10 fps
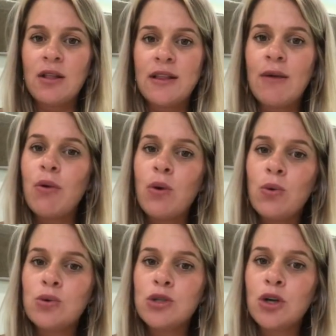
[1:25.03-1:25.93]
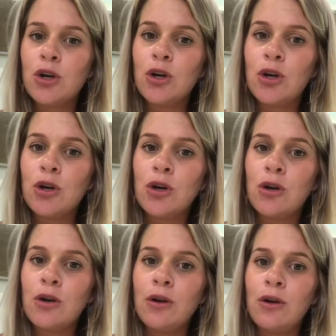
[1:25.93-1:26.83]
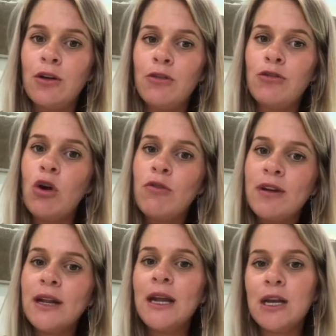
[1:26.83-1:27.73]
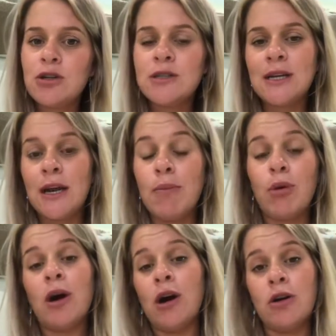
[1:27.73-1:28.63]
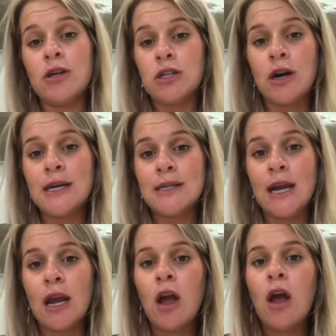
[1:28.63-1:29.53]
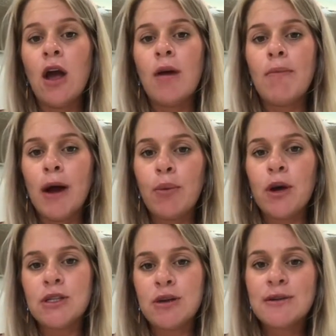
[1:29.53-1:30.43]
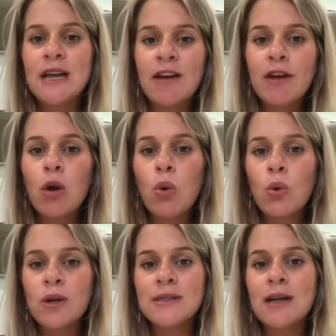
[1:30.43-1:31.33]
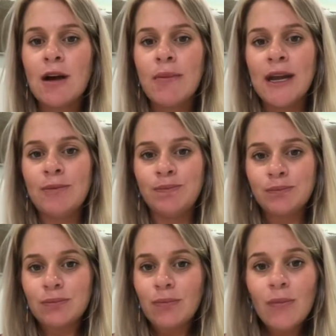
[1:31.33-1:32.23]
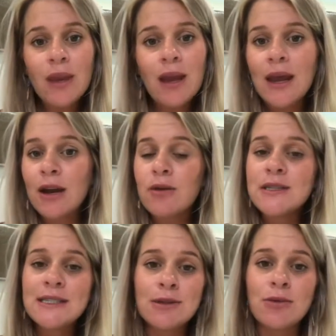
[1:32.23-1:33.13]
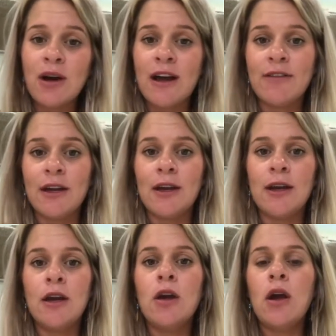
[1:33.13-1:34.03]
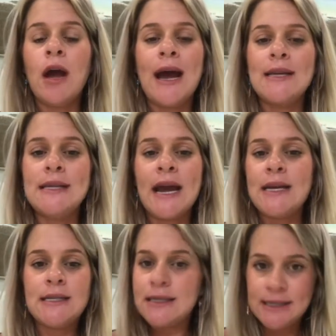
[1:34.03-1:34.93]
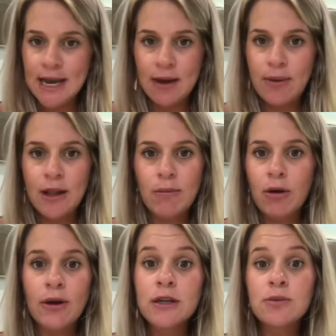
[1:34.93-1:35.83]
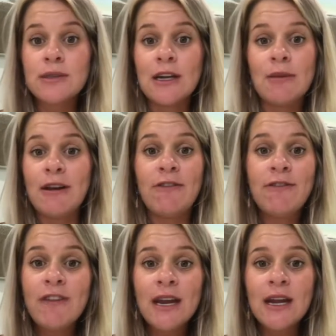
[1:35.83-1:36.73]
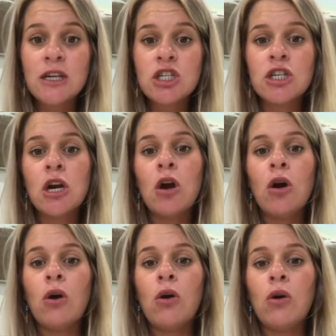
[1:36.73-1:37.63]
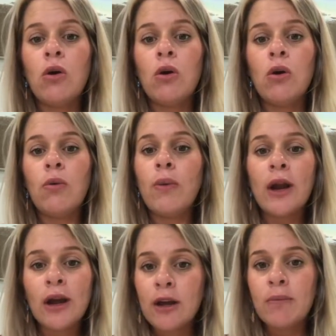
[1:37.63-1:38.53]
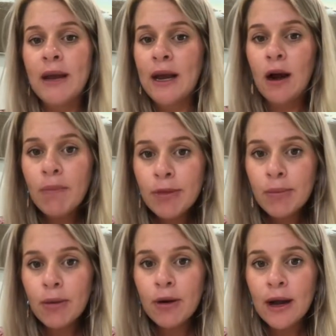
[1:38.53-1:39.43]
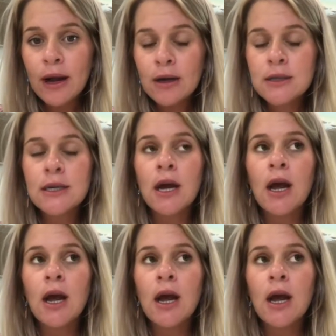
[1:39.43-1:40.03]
they were also not really interested in prioritising my work. So I was having orders come in and I was still not having a date to say when the product was going to be finished or when I could pick up the product.